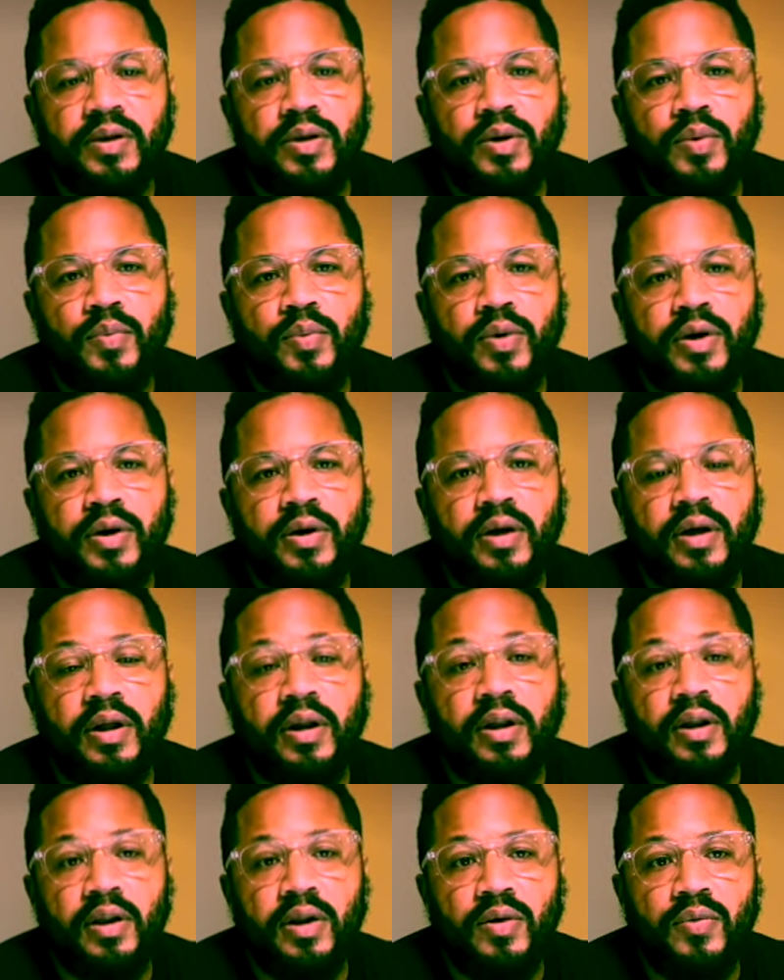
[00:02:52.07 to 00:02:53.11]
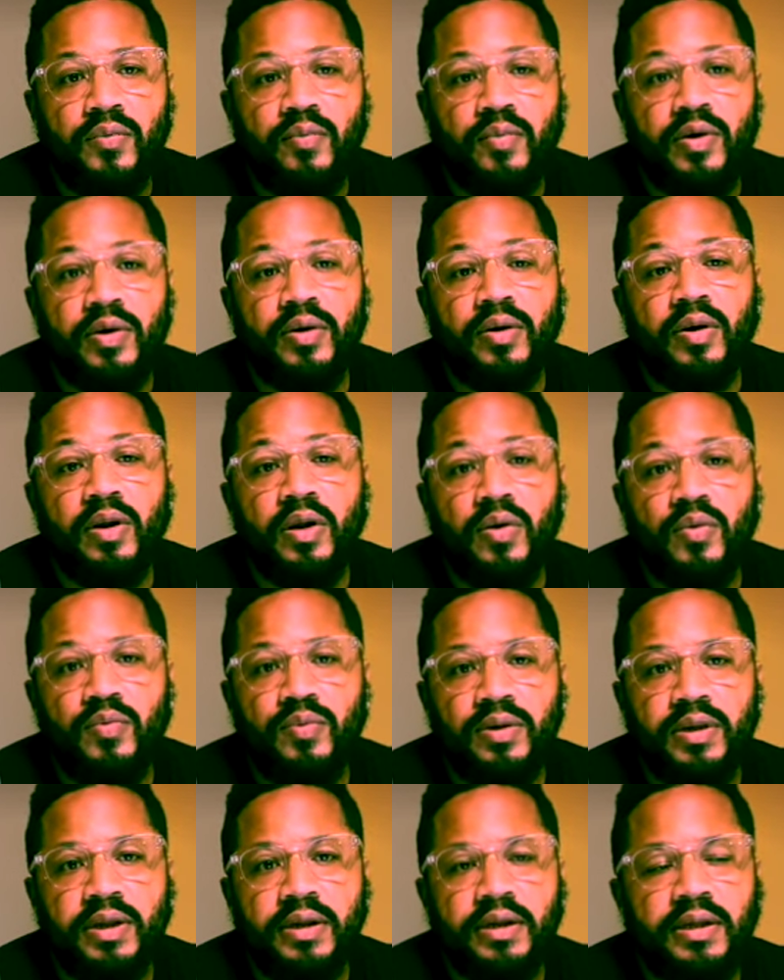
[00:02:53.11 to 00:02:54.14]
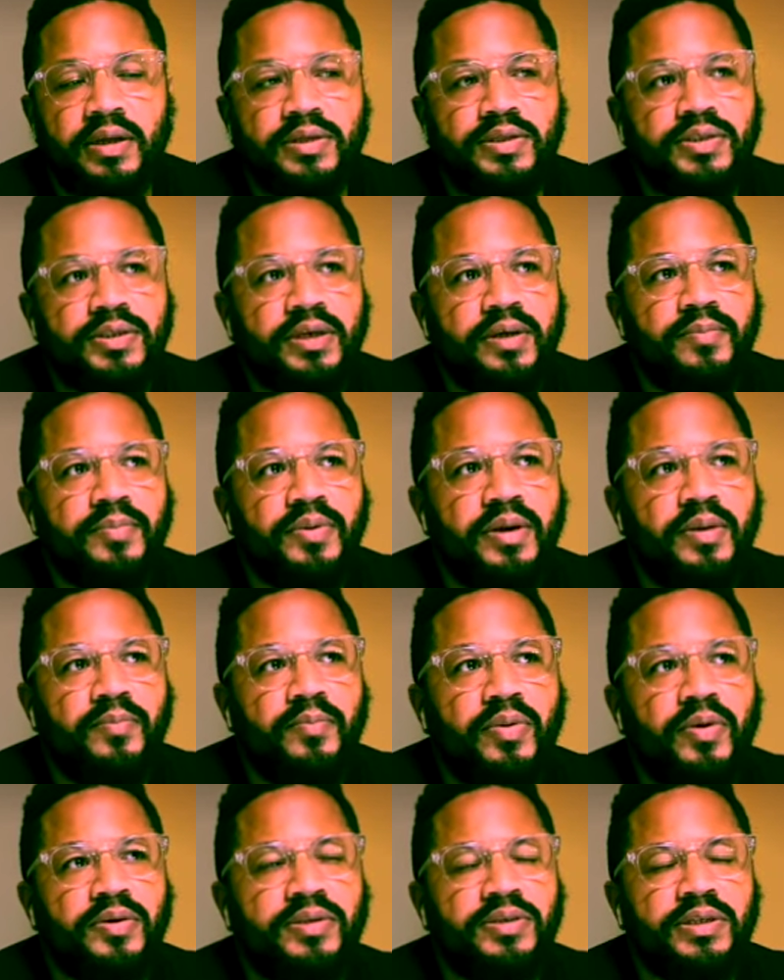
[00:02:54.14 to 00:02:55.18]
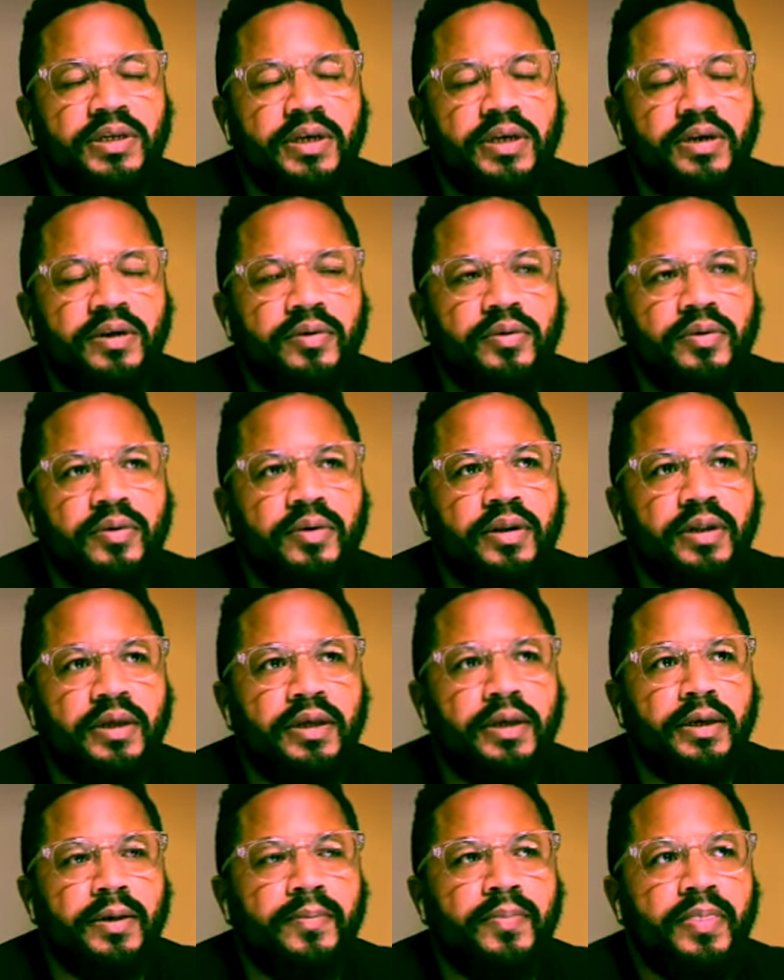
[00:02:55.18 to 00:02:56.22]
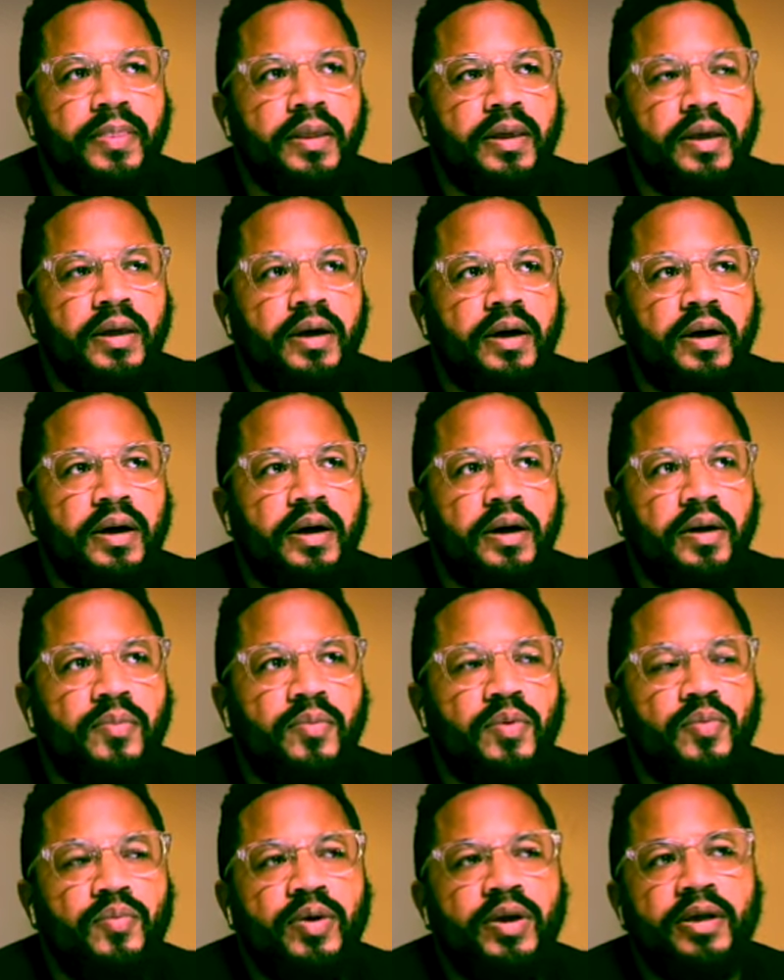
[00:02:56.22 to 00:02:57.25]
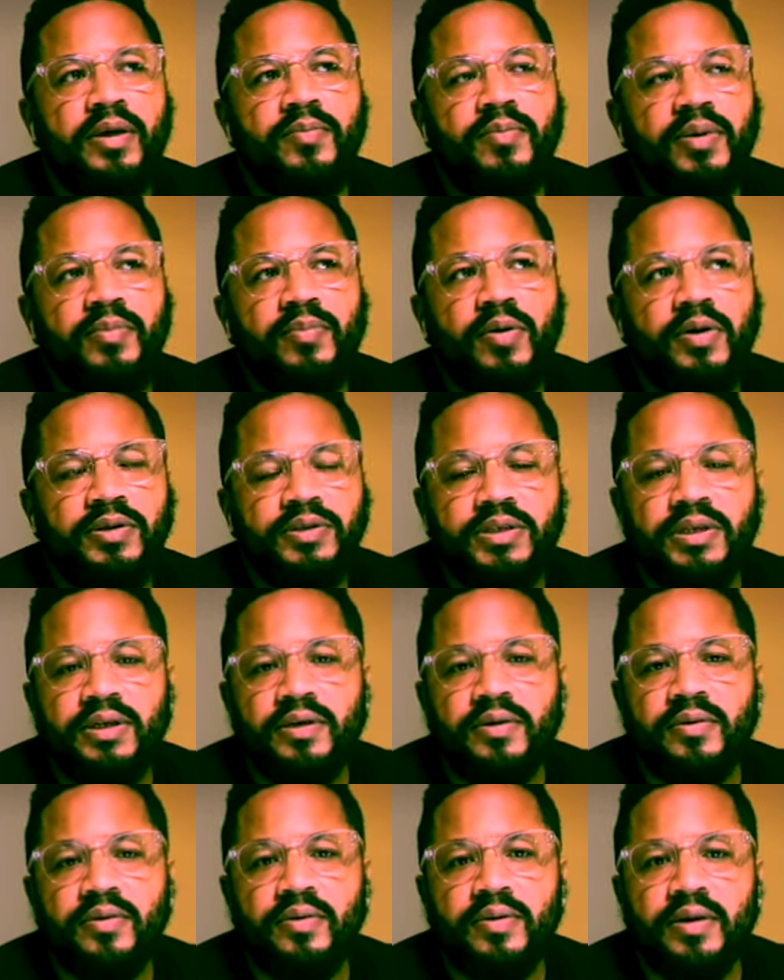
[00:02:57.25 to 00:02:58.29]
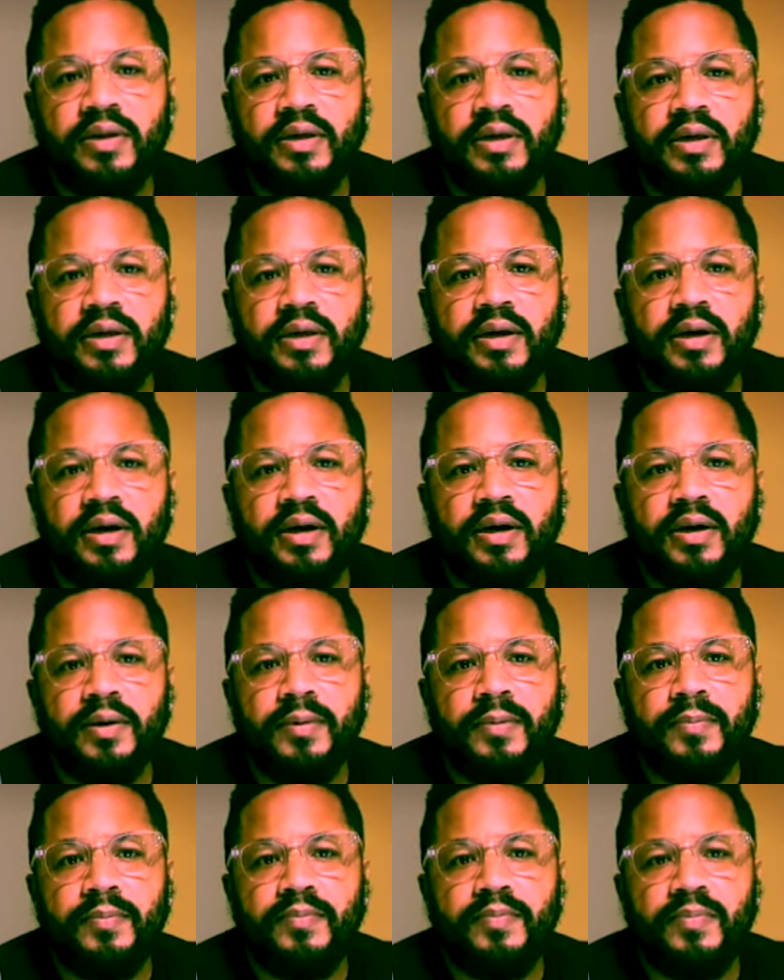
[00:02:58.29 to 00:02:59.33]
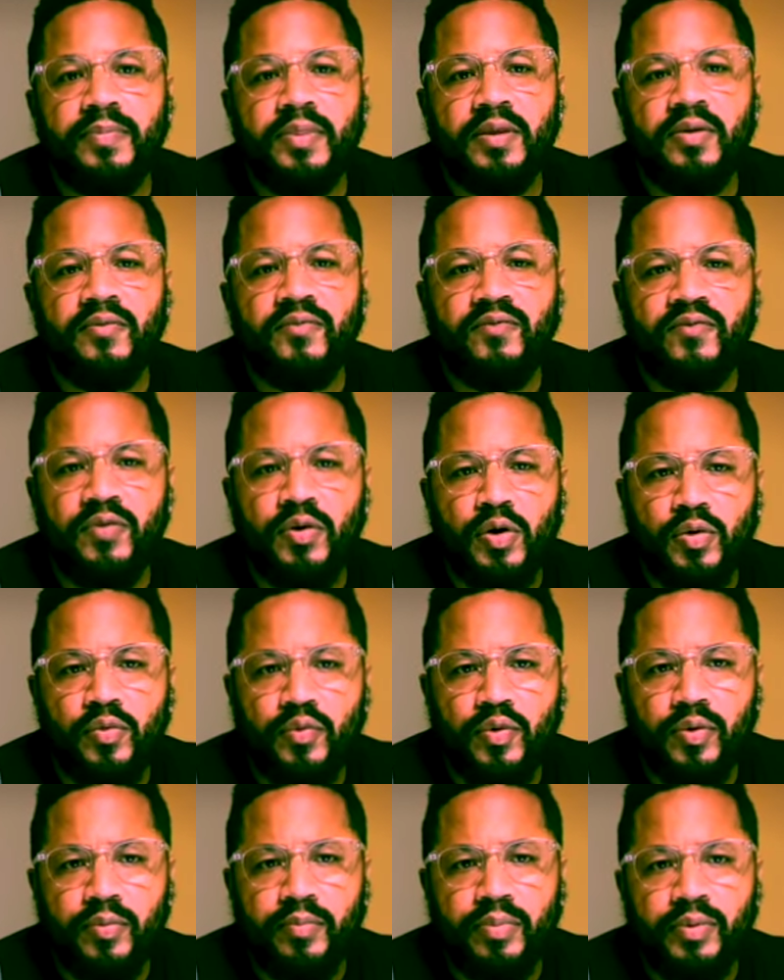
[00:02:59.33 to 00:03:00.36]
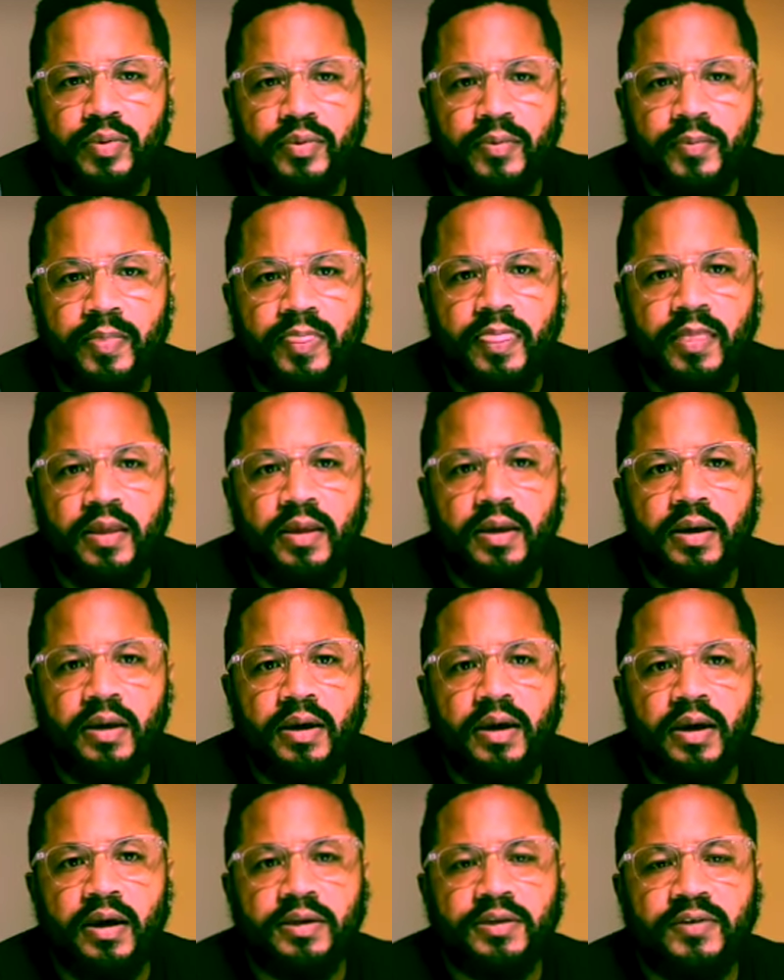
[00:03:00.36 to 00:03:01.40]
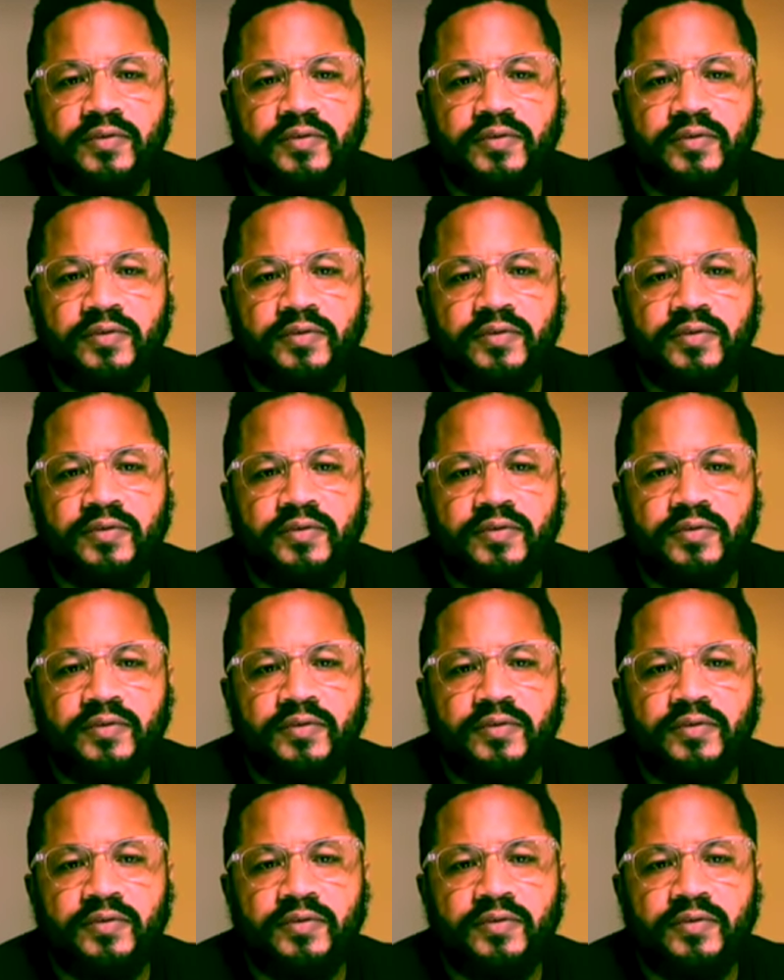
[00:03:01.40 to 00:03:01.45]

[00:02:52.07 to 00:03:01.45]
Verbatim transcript: where alone, where loneliness can be particularly, uh, where we can be particularly um, vulnerable uh, to